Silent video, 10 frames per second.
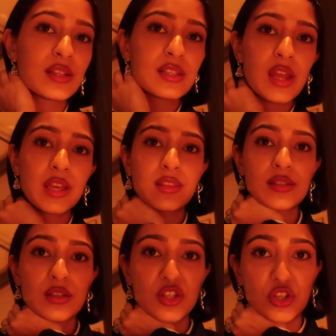this like
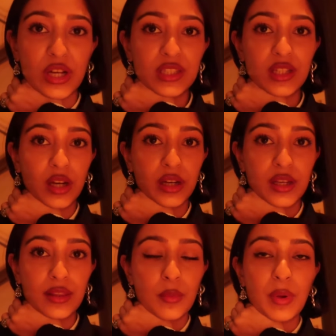this Gujarati curry
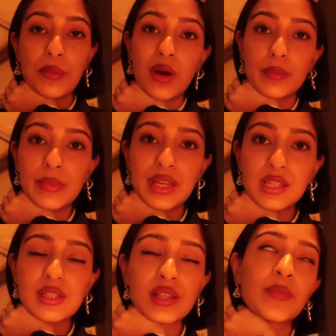that my mom
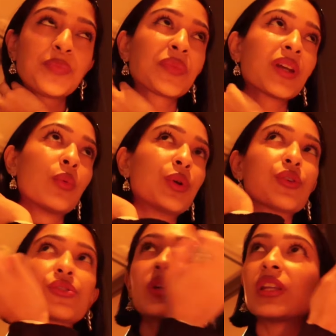makes. We
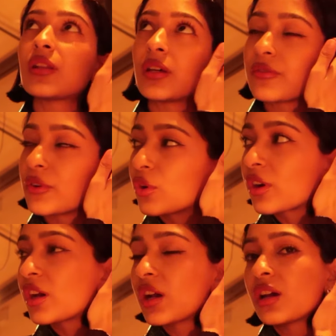also eat a lot of
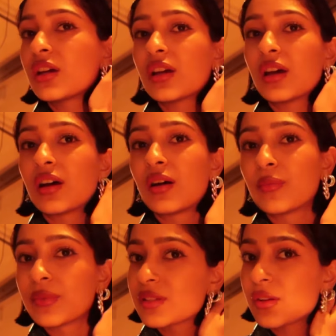okra
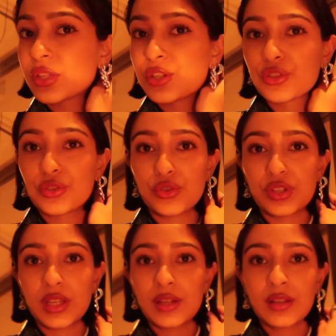in South Asian
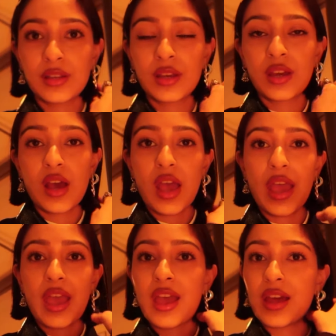cuisine.
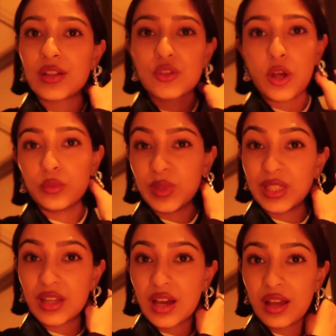And it's called
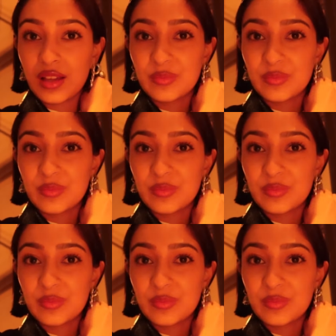binda.